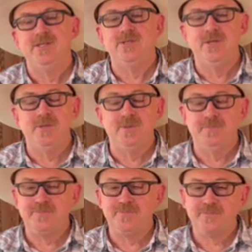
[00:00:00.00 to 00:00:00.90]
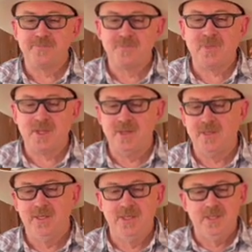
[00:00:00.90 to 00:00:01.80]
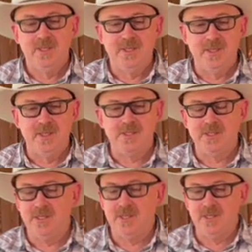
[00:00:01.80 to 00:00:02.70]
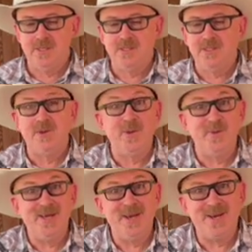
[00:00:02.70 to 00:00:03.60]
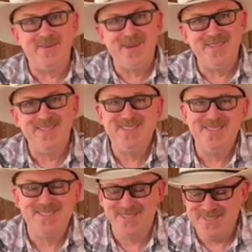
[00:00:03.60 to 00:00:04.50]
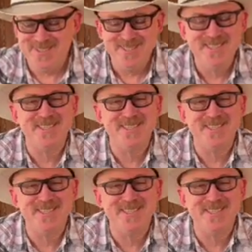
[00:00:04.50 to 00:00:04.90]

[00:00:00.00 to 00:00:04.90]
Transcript: So let's see what we got. Right, this is the